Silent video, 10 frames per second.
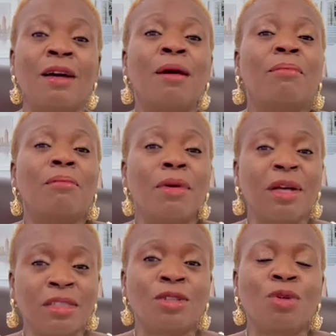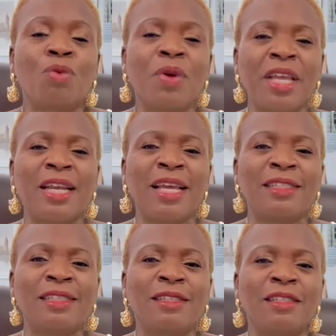muscle
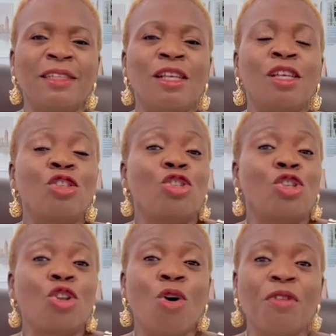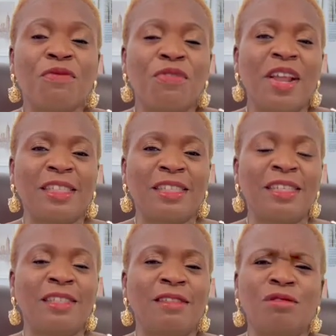weakness, slow
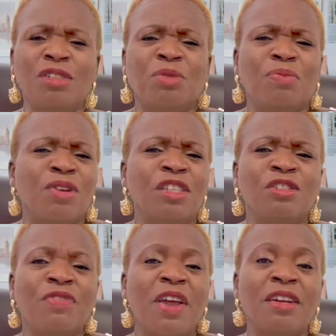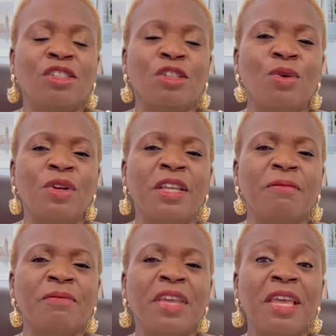reflexes, responding very
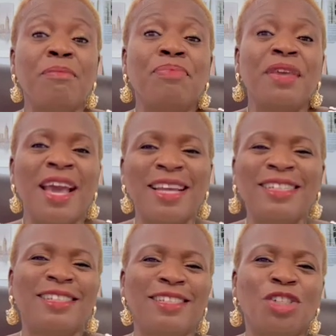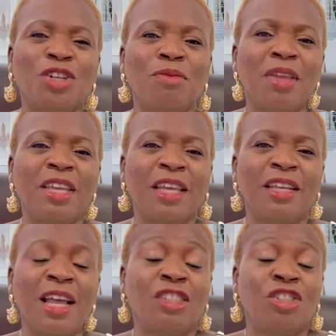slowly, impaired decision
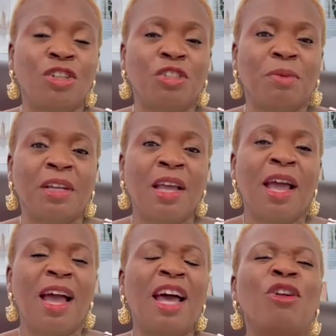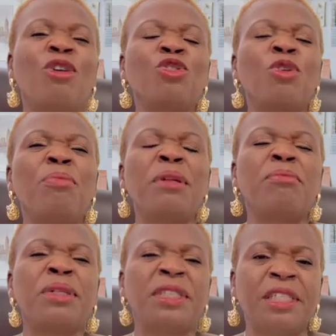making and judgment, and also
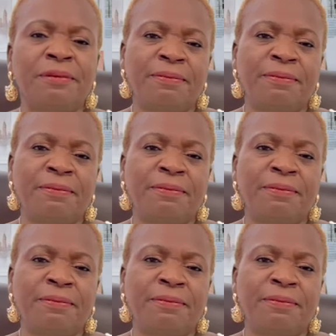being moody.